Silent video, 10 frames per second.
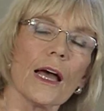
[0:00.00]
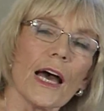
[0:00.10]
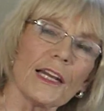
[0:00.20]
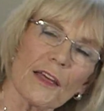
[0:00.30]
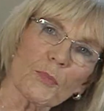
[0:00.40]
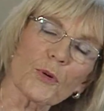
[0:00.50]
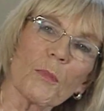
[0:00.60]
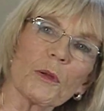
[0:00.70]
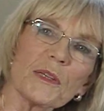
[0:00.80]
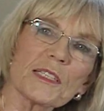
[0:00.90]
Another
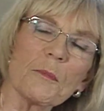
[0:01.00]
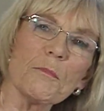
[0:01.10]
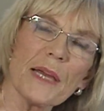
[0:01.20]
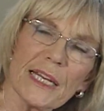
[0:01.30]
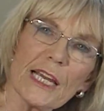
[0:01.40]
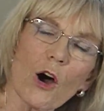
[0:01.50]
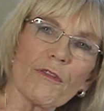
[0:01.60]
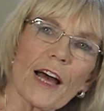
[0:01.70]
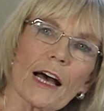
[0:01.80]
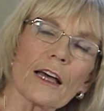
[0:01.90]
problem is that many of
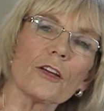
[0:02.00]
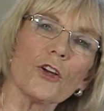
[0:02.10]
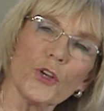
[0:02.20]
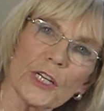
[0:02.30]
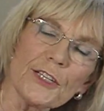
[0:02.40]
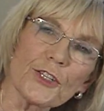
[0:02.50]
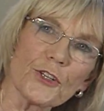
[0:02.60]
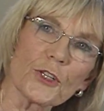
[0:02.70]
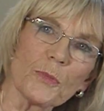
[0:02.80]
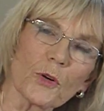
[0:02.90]
our early
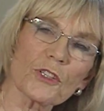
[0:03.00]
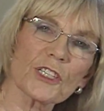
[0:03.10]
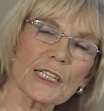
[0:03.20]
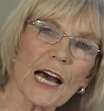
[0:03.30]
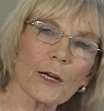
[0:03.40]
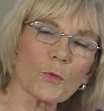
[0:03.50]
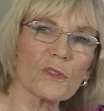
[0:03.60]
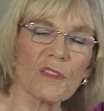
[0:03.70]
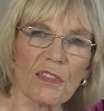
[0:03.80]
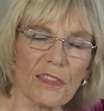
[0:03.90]
tutor books start
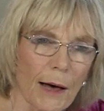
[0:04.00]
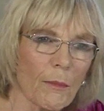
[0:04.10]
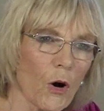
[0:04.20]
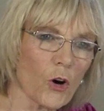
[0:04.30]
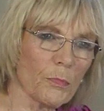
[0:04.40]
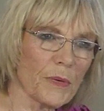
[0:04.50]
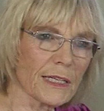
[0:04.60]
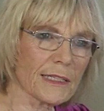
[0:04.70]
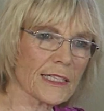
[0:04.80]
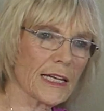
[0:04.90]
with the thumb on
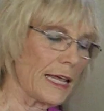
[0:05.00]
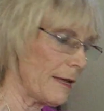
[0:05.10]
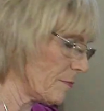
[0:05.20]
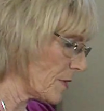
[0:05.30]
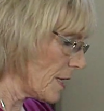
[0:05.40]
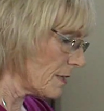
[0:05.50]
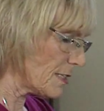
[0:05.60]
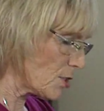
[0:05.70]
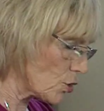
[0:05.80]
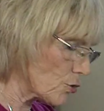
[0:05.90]
middle C.
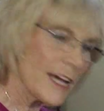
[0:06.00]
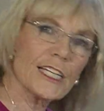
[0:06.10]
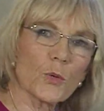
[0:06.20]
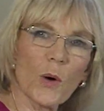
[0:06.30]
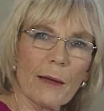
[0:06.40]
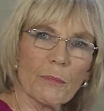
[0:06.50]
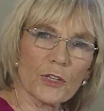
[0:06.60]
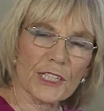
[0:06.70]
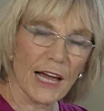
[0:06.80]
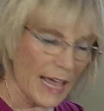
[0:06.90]
This straight away
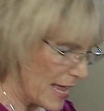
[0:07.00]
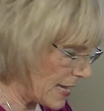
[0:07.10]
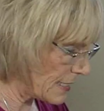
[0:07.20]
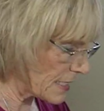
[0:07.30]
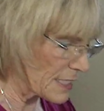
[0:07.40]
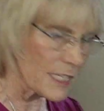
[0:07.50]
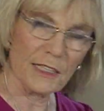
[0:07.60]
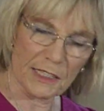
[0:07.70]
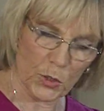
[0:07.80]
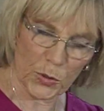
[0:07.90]
puts our hand into
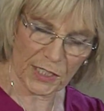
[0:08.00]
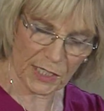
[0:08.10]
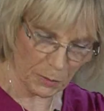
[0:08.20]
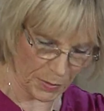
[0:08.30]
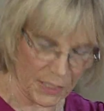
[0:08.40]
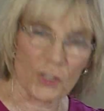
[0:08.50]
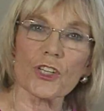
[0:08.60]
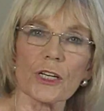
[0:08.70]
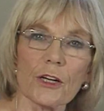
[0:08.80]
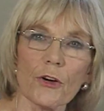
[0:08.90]
this twisted
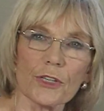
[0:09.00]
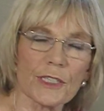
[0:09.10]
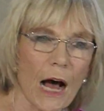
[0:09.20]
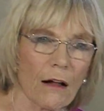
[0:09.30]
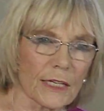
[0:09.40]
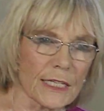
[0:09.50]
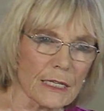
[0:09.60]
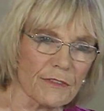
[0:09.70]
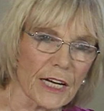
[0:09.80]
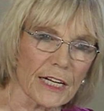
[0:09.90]
position known as ulnar
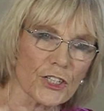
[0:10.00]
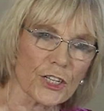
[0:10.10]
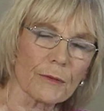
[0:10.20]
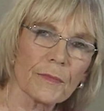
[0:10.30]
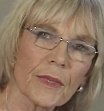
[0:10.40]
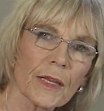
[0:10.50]
deviation.